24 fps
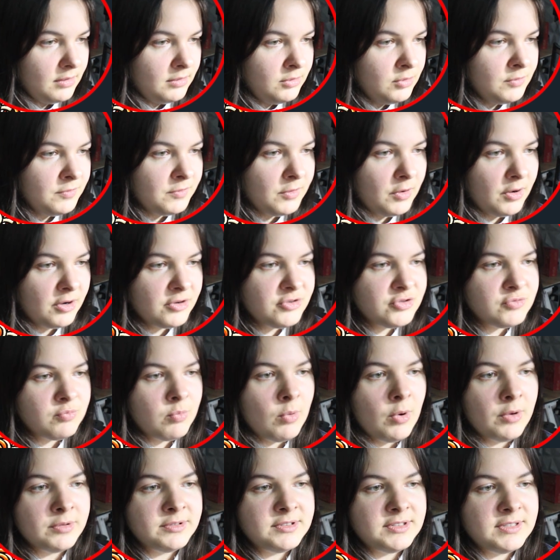HueForge
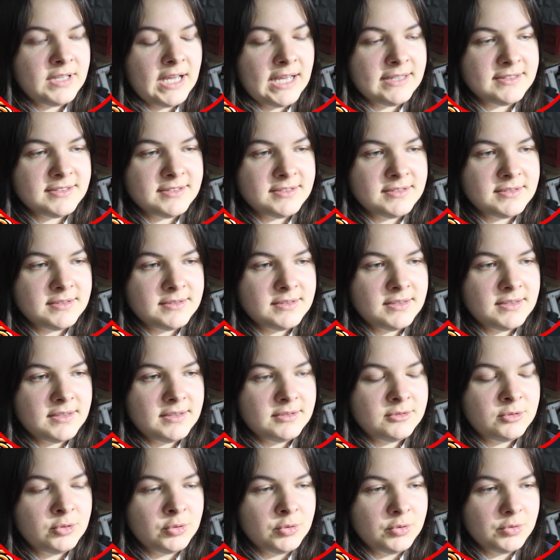wants us
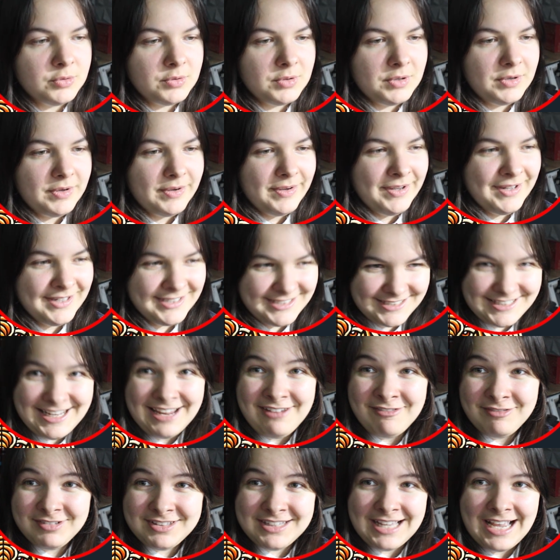to
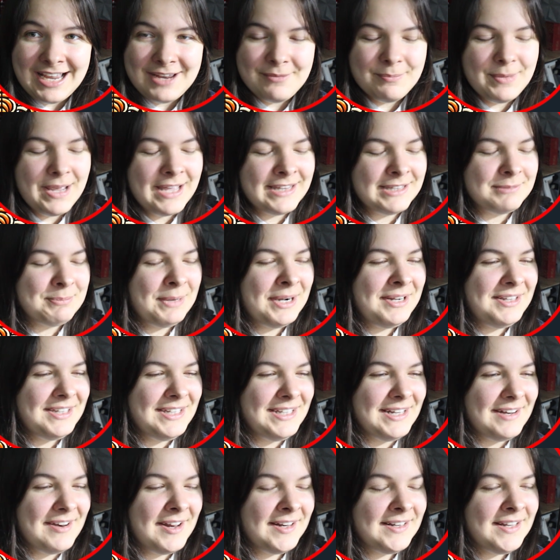save time and
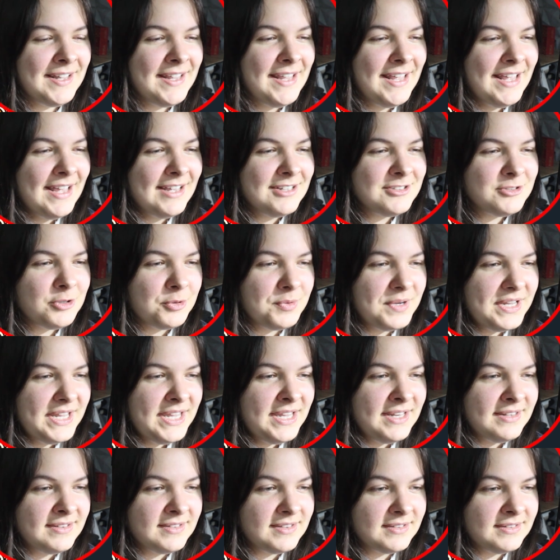material, so
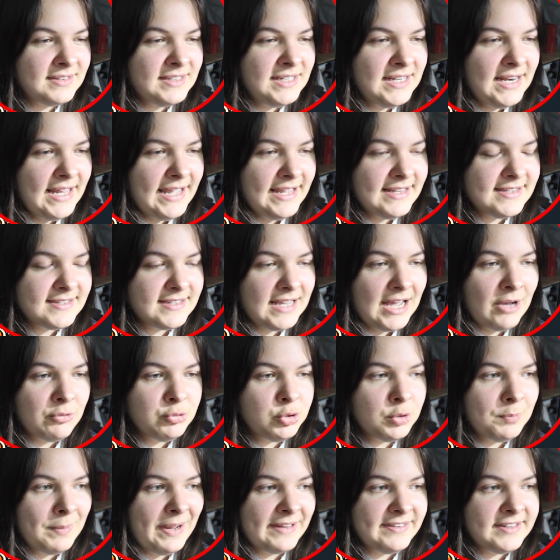it deletes
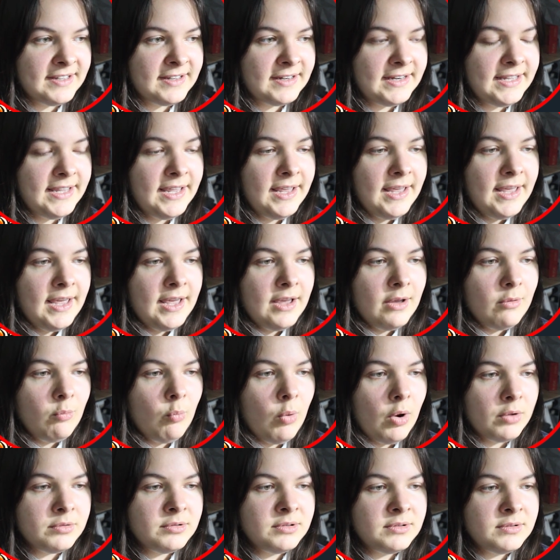automatically
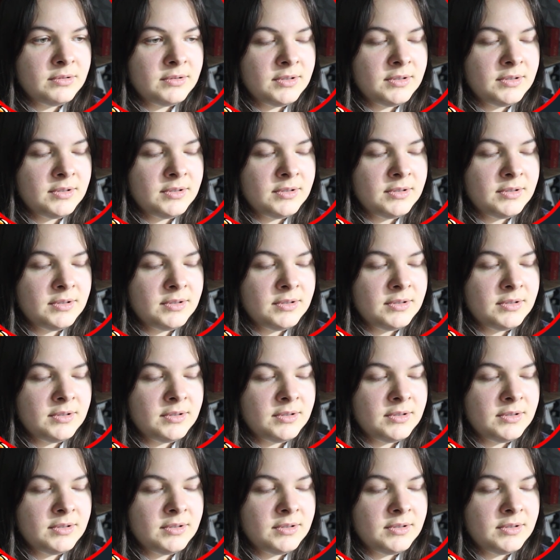what